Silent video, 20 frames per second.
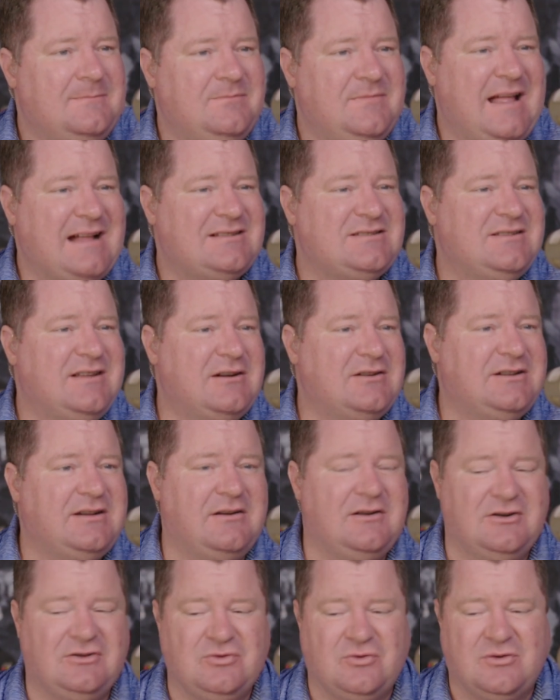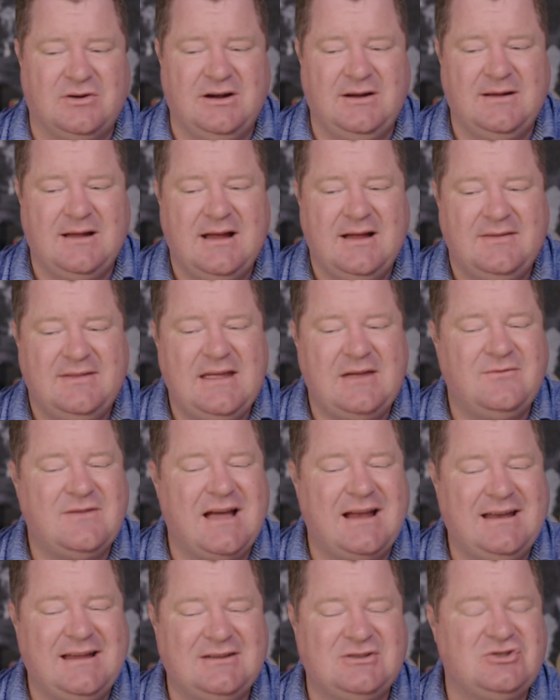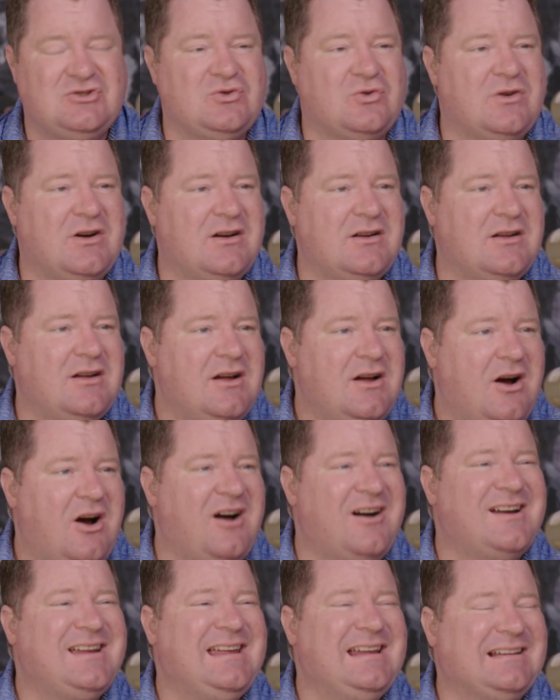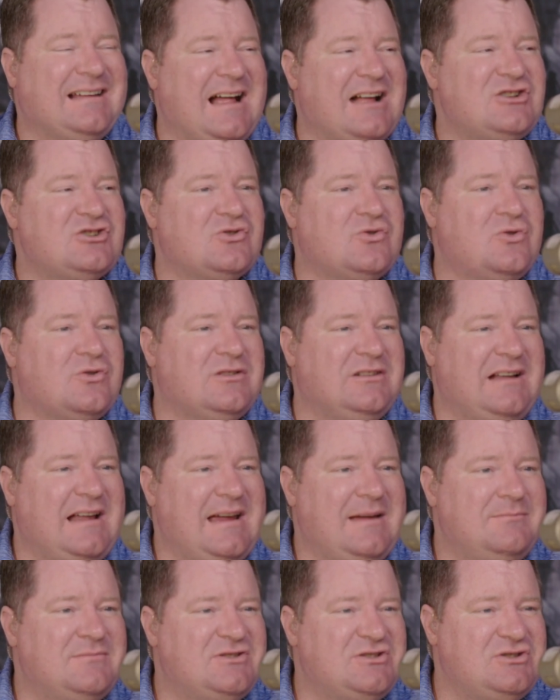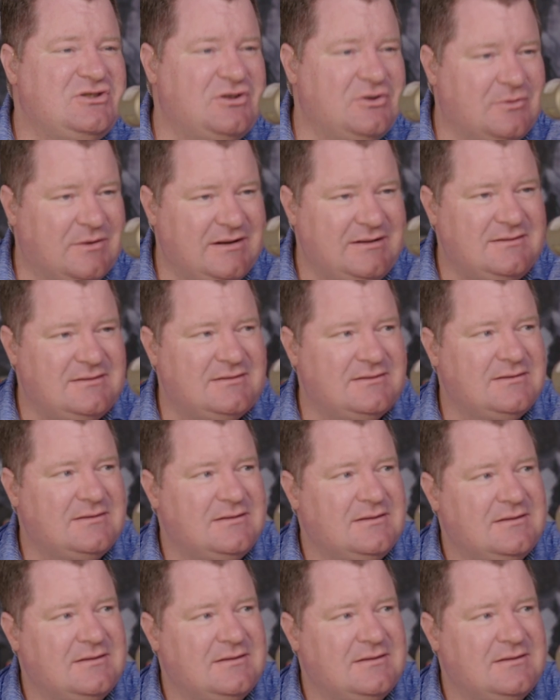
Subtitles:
That's their territory. They've got historic archaeological claims to it.